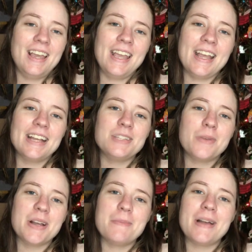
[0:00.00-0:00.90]
Hey guys,
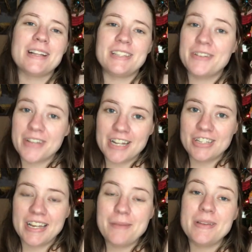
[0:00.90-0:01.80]
welcome back to No
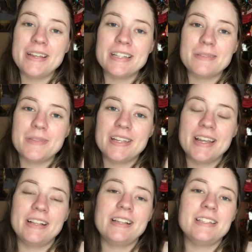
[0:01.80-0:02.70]
Catchy Name. It's me,
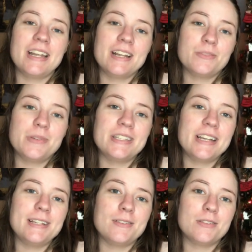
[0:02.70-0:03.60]
Ella. Today's
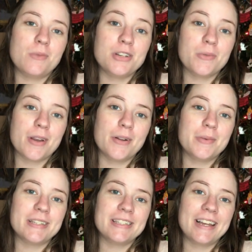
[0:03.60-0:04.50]
Wednesday, so it's what you're working on
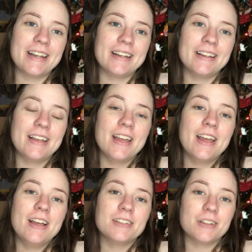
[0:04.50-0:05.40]
Wednesday.
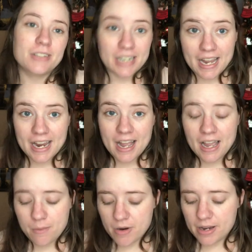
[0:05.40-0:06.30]
So today
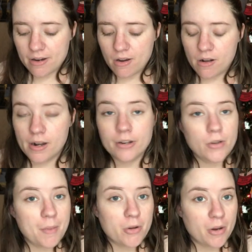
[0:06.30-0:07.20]
I'm working on a
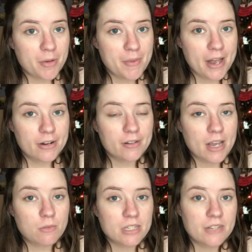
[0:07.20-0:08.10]
new amigurumi pattern
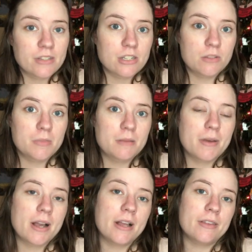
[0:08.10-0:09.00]
that was gifted to me
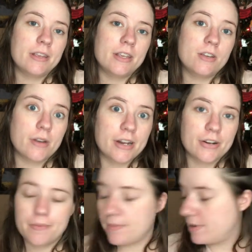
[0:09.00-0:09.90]
by the
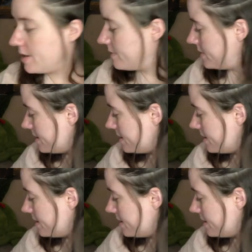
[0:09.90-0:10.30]
creator of